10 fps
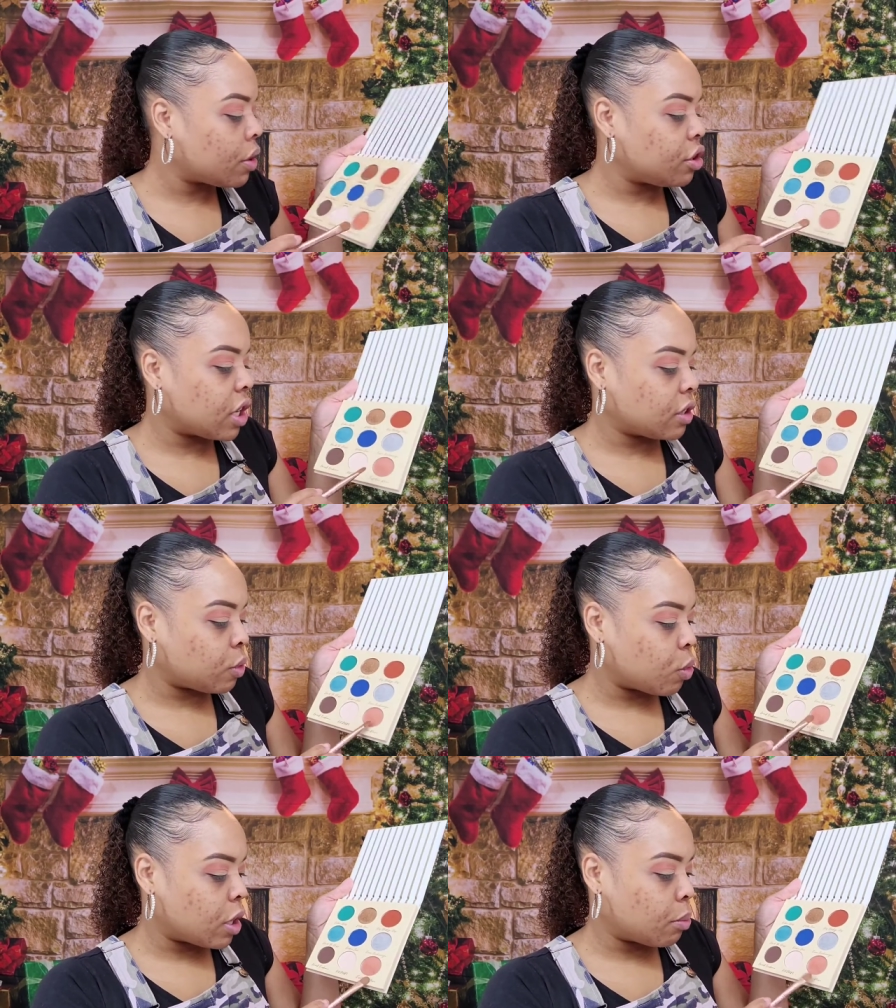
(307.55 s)
Just
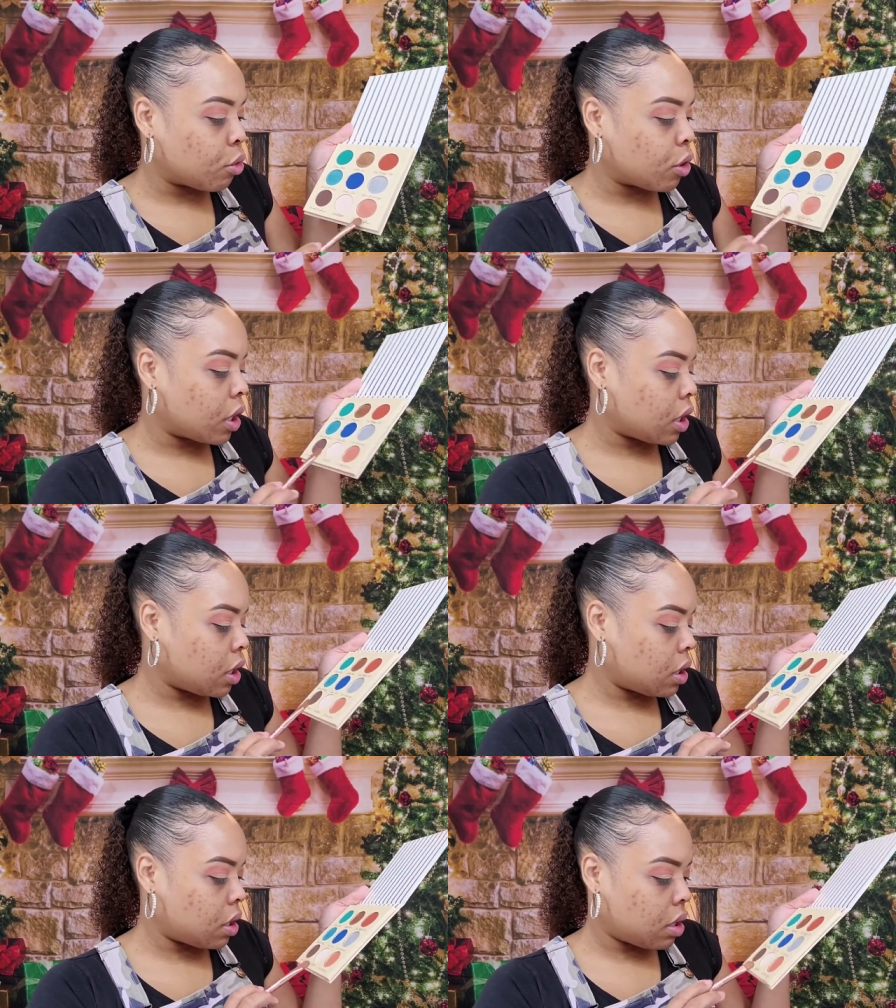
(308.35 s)
one more.
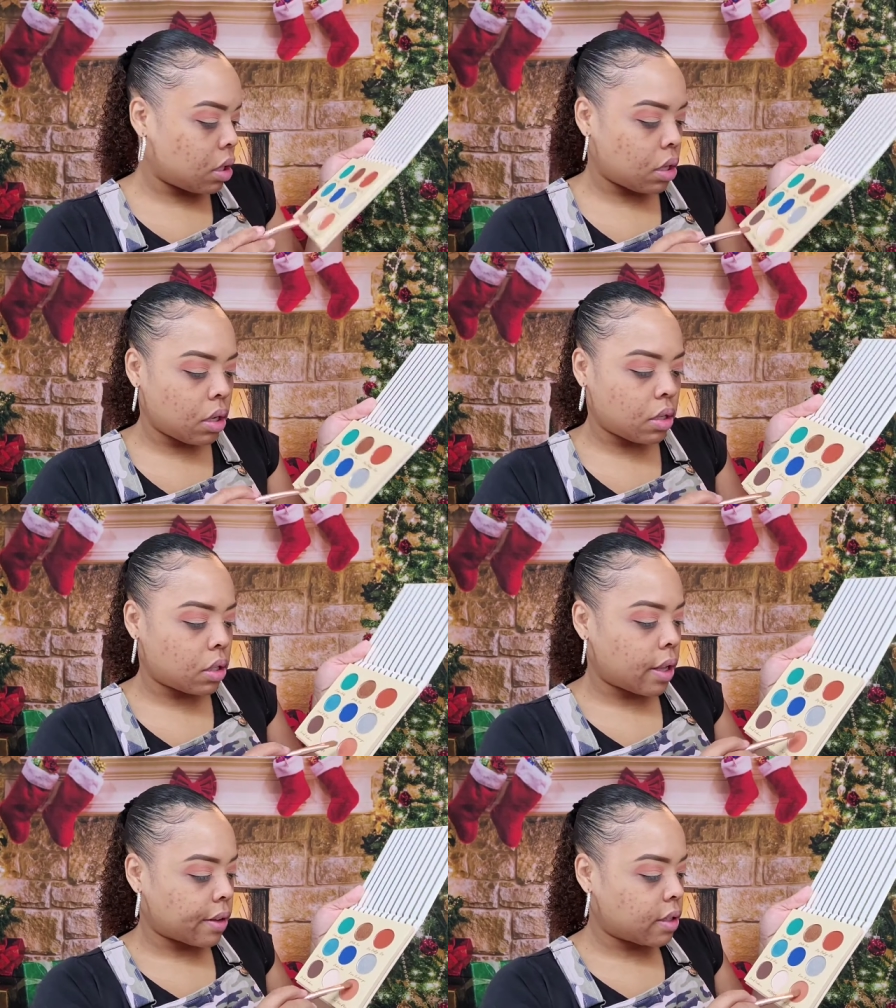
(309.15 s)

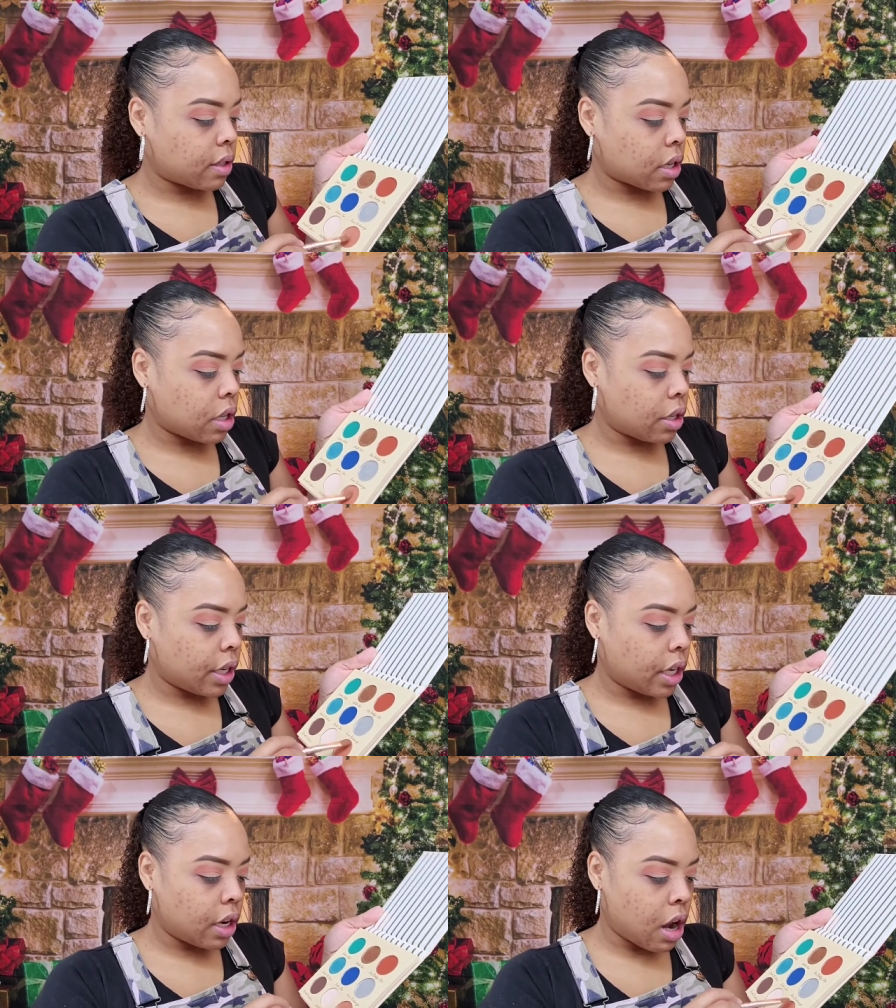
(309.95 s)
So that's this color
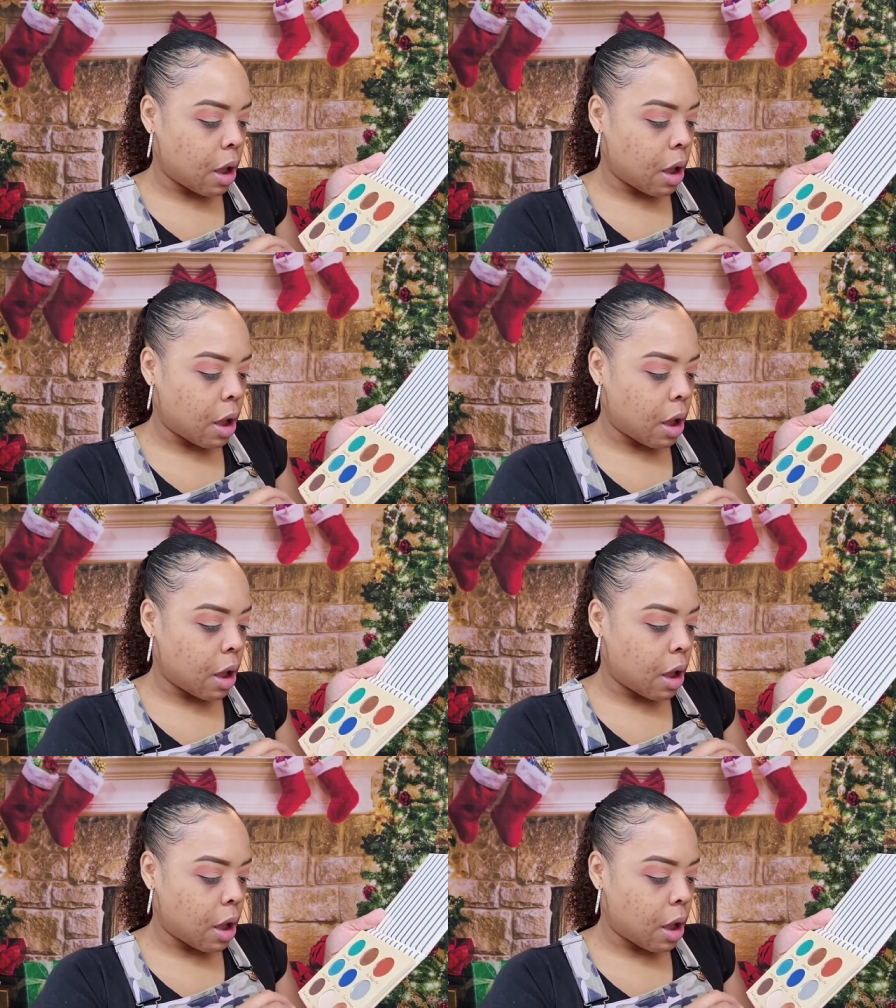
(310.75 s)
here.